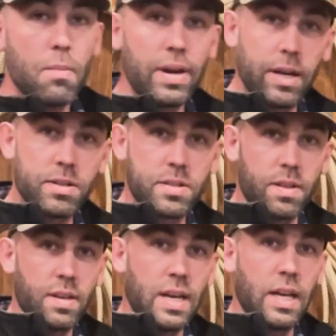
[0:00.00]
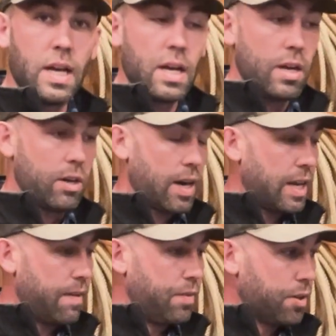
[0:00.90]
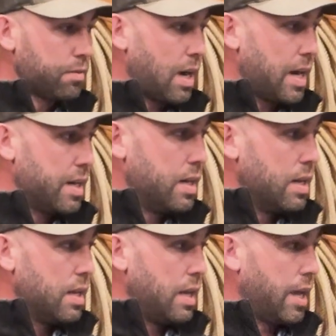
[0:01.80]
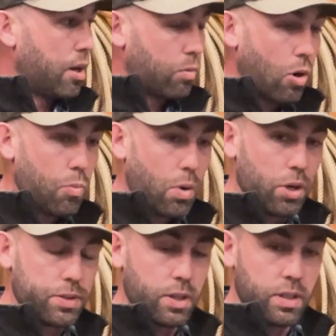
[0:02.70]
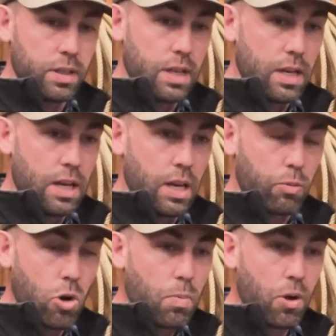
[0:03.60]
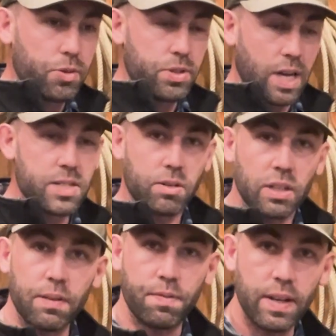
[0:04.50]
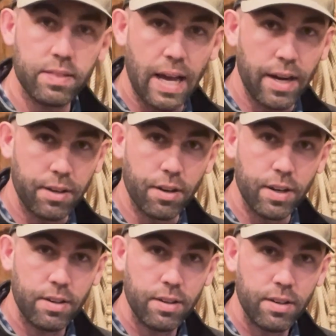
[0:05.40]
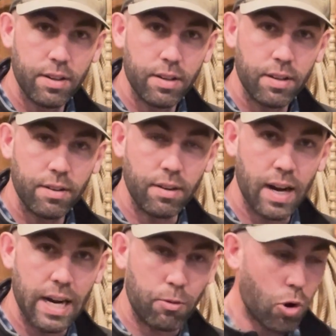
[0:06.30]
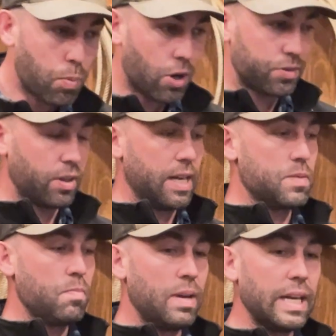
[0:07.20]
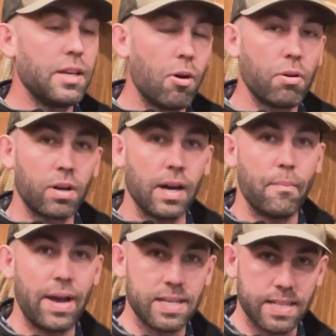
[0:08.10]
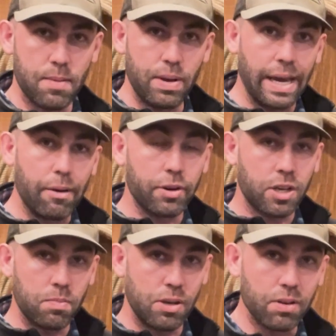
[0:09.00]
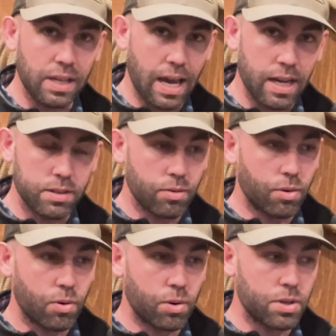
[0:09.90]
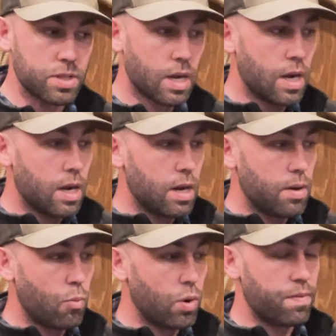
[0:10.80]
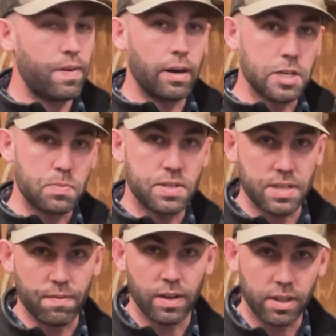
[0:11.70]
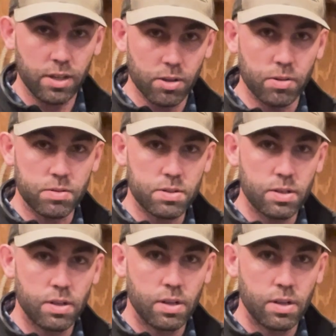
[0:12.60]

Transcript: But here's the thing, right? If you're riding in a rope halter doesn't really fit that good, right? A rope halter is mediocre at best at being able to communicate to a horse with very specific cues,